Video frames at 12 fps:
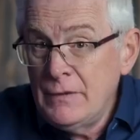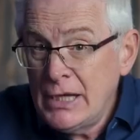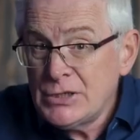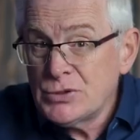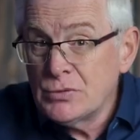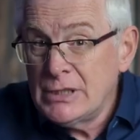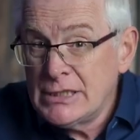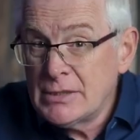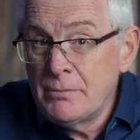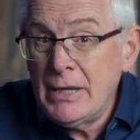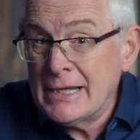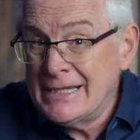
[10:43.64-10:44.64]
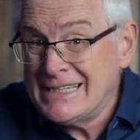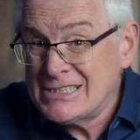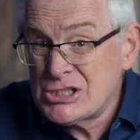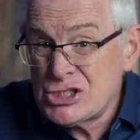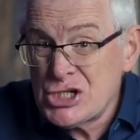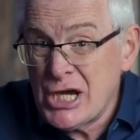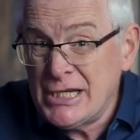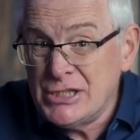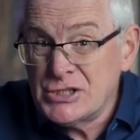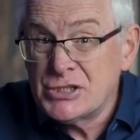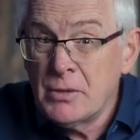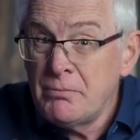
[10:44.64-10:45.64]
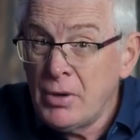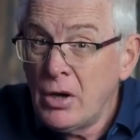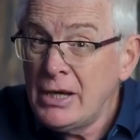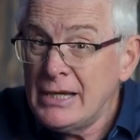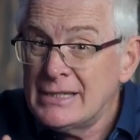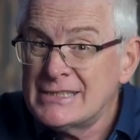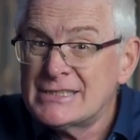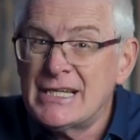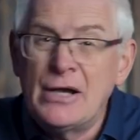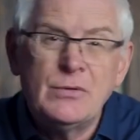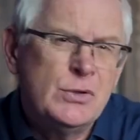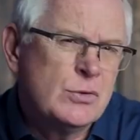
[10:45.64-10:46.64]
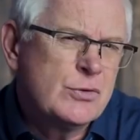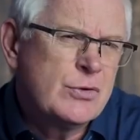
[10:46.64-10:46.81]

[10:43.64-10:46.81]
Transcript: Next, you'll need to pick an exchange to buy and sell your